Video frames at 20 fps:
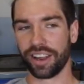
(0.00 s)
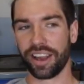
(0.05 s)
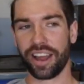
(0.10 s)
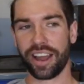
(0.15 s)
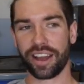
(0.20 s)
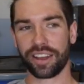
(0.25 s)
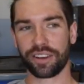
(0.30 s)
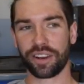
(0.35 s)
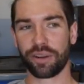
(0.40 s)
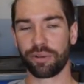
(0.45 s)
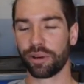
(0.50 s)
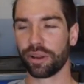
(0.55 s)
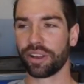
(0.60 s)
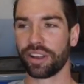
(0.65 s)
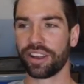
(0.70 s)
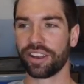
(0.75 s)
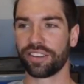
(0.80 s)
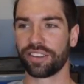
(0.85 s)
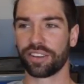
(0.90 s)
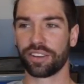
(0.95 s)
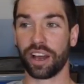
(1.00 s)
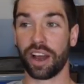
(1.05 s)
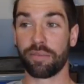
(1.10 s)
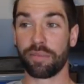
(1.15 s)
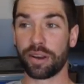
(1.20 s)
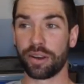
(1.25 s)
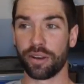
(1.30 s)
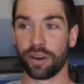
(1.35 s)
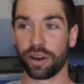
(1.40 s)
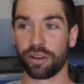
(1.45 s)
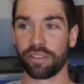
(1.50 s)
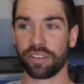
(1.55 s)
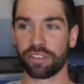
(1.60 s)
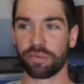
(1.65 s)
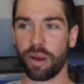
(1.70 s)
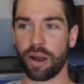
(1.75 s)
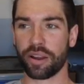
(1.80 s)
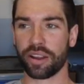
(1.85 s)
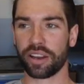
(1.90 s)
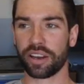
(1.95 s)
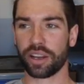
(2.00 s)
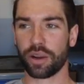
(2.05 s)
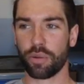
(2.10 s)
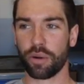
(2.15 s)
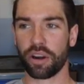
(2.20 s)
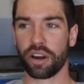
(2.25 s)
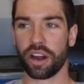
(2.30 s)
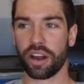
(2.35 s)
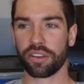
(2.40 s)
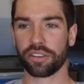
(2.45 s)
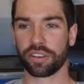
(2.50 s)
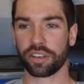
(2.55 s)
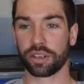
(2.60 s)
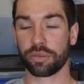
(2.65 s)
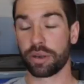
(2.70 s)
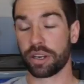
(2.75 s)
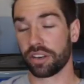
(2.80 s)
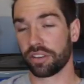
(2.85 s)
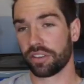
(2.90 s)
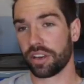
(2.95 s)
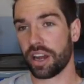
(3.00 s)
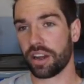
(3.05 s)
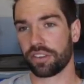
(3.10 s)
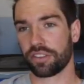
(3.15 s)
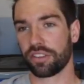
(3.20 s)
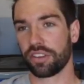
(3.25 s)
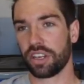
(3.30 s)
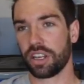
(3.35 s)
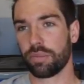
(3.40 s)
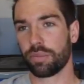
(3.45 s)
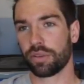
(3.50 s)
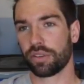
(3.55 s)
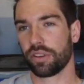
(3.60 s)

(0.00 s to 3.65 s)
Yeah, it really is. I've been nervous about getting a warehouse because, I mean, it's not cheap.